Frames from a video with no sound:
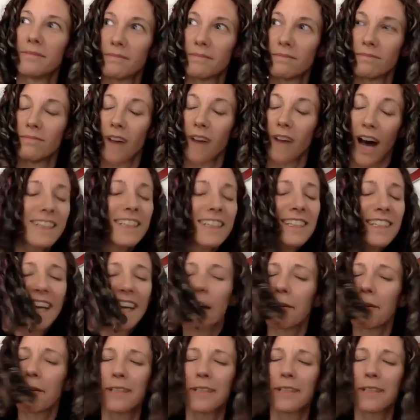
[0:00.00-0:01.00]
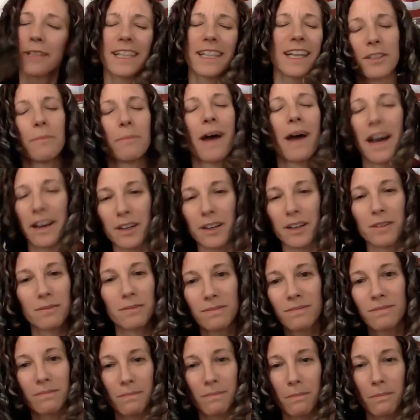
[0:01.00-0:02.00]
honestly, I would say it doesn't matter,
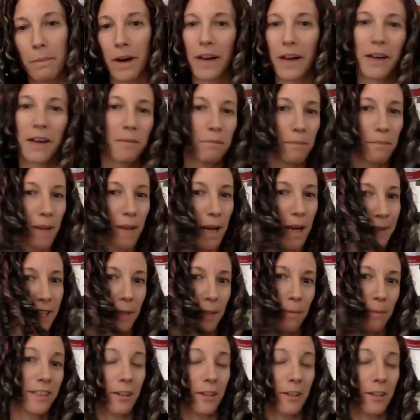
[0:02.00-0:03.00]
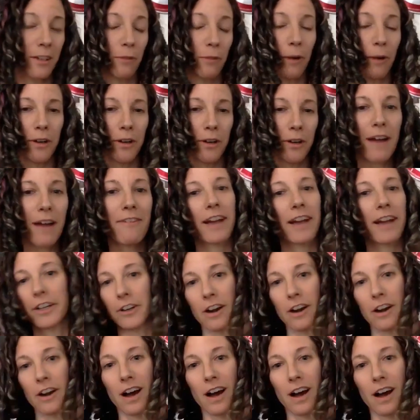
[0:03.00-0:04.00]
but maybe it depends on whether I've had it or not.